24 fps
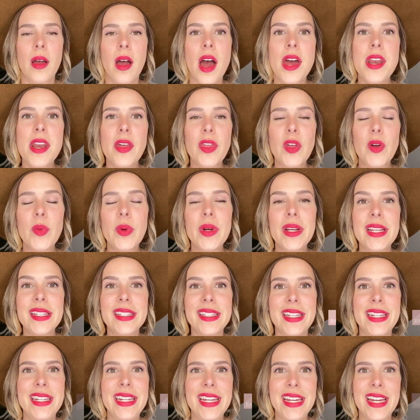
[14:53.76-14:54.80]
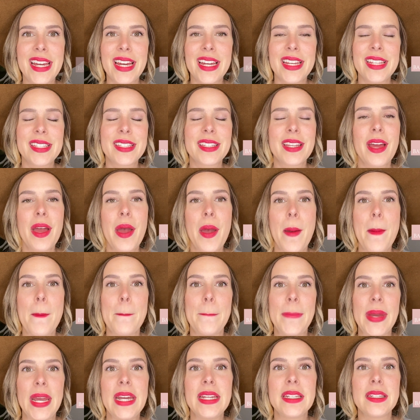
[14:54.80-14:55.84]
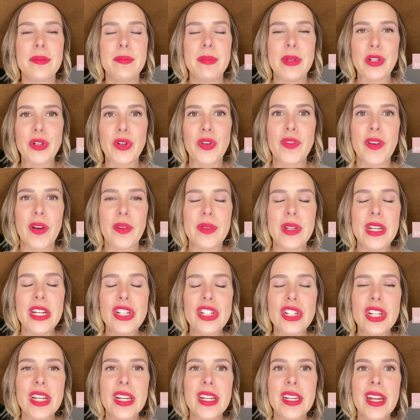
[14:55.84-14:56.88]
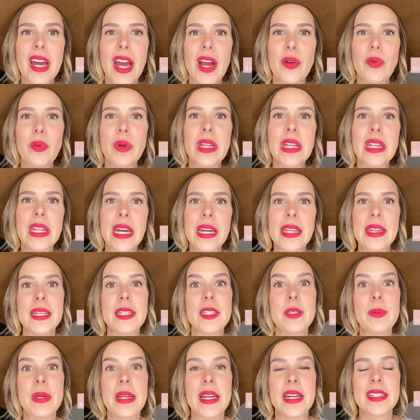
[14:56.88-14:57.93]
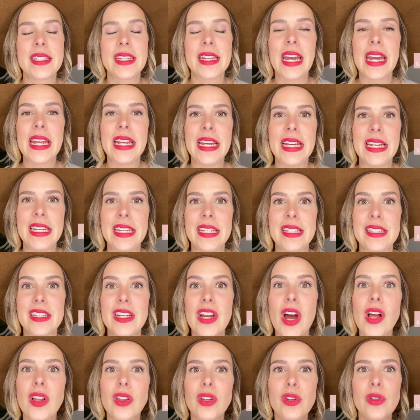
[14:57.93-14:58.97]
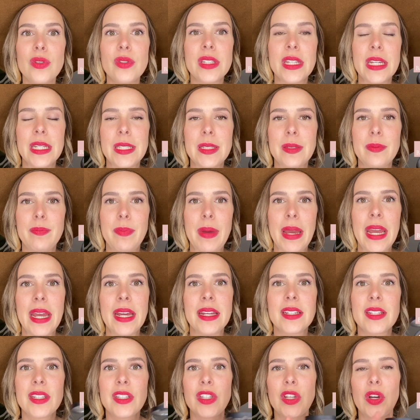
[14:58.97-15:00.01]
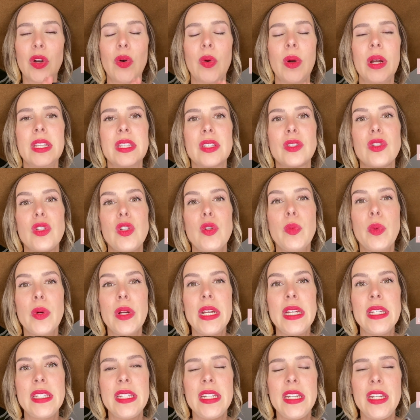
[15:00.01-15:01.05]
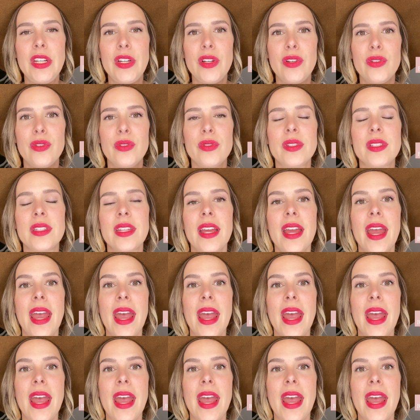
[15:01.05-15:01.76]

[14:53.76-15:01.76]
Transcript: Another one is Anika's Baked Mineral Foundation. I really like this because again, it is not loose, it's baked, so it's super easy to use.